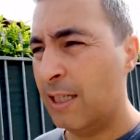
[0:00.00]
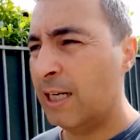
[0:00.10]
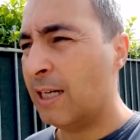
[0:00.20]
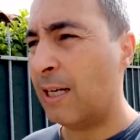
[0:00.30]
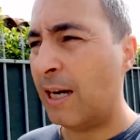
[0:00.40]

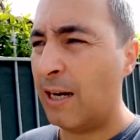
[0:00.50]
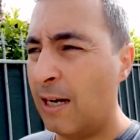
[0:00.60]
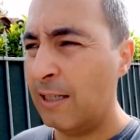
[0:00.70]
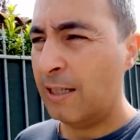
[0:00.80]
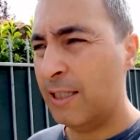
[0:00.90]
uh,
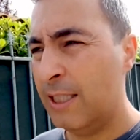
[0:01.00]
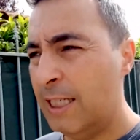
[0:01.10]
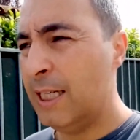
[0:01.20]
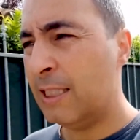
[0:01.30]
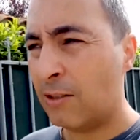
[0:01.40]

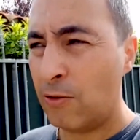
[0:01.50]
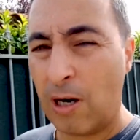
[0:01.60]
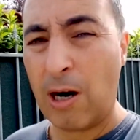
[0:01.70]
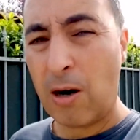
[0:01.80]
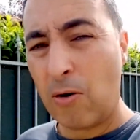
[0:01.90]
is or
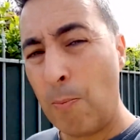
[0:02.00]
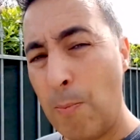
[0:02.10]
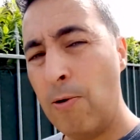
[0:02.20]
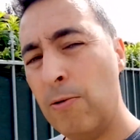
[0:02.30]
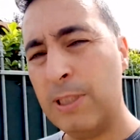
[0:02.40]
are
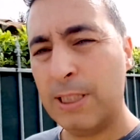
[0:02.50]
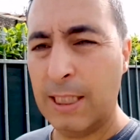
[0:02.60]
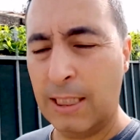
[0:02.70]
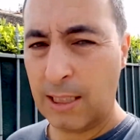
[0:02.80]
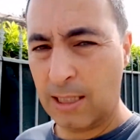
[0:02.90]

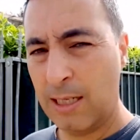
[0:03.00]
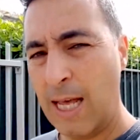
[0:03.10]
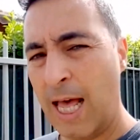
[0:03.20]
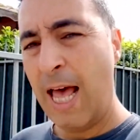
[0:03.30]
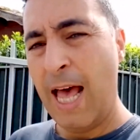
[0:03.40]
opposing
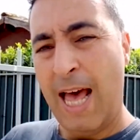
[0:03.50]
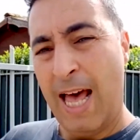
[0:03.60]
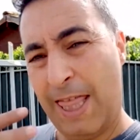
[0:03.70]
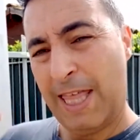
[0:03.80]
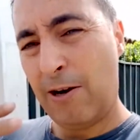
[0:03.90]

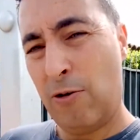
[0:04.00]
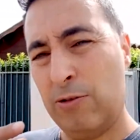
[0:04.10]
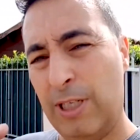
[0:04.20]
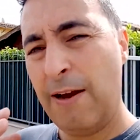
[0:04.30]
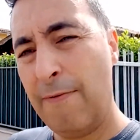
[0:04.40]
their
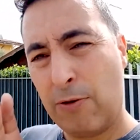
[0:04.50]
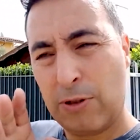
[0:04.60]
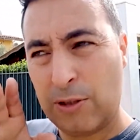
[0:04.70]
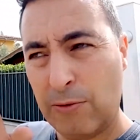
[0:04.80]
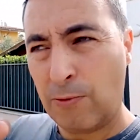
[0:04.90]
own effort
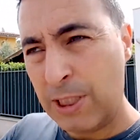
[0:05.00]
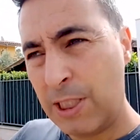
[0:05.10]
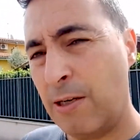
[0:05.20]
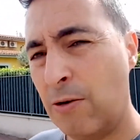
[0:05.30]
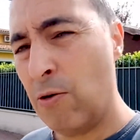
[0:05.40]
to reach
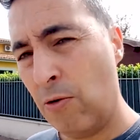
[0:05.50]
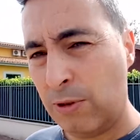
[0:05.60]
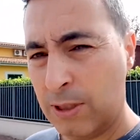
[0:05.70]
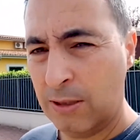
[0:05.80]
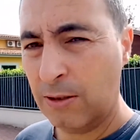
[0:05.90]
their
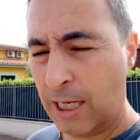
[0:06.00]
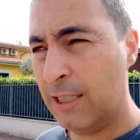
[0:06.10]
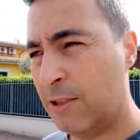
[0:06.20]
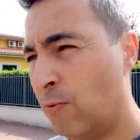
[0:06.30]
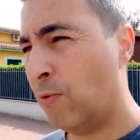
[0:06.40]
goals. Okay,
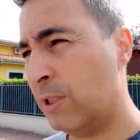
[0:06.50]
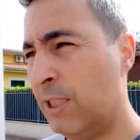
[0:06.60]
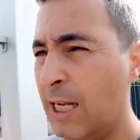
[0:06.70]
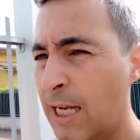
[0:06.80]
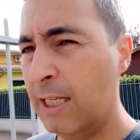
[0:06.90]
so what
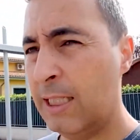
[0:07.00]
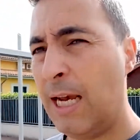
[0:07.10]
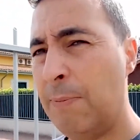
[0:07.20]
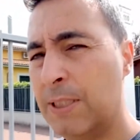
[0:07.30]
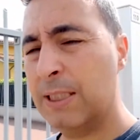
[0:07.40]
it, it
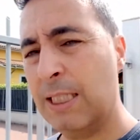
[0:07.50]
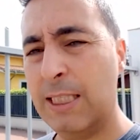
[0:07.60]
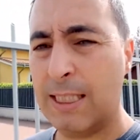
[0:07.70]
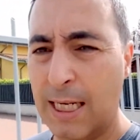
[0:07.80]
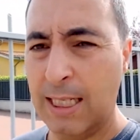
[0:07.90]
happens
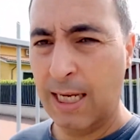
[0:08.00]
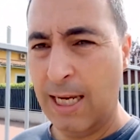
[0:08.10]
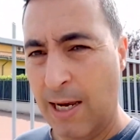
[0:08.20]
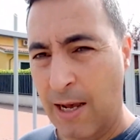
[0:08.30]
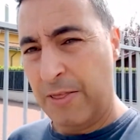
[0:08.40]
is that
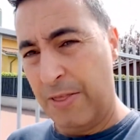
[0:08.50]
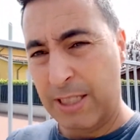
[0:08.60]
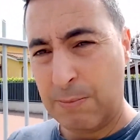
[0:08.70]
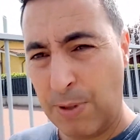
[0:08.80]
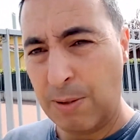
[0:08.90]

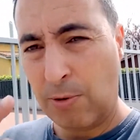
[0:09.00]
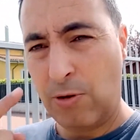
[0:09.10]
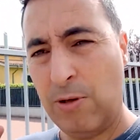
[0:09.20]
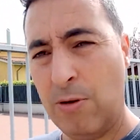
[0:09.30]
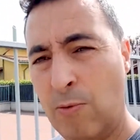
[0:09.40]
these
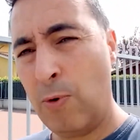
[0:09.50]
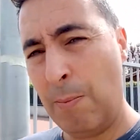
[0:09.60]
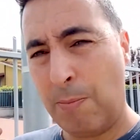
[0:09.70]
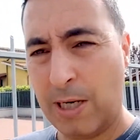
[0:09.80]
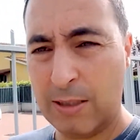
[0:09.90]
people, one
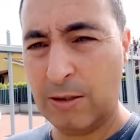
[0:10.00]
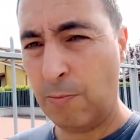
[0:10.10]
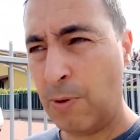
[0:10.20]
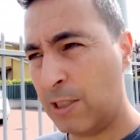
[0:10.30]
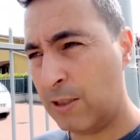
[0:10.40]
person, two
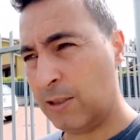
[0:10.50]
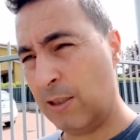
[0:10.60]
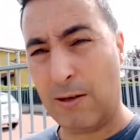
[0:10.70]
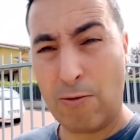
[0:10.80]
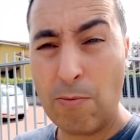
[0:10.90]
persons,
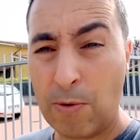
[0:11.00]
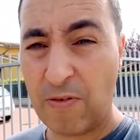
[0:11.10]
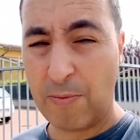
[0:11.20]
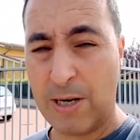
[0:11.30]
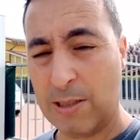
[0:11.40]
a group
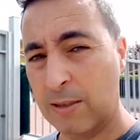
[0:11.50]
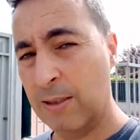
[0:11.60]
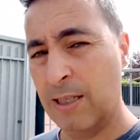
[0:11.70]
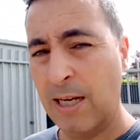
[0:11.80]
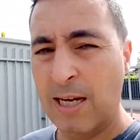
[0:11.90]
of persons,
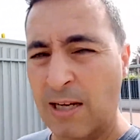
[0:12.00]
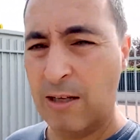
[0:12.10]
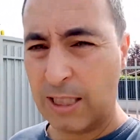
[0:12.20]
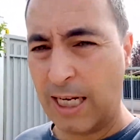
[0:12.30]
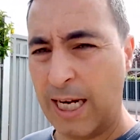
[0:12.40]

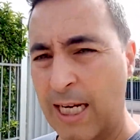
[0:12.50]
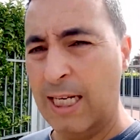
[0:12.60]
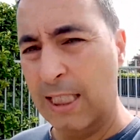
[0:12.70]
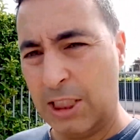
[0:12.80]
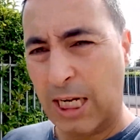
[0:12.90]
okay,
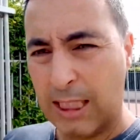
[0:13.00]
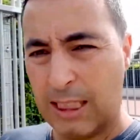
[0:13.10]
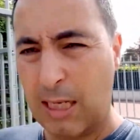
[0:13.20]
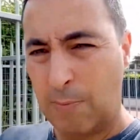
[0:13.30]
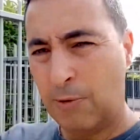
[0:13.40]

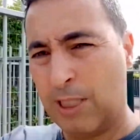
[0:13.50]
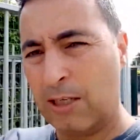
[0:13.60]
just put a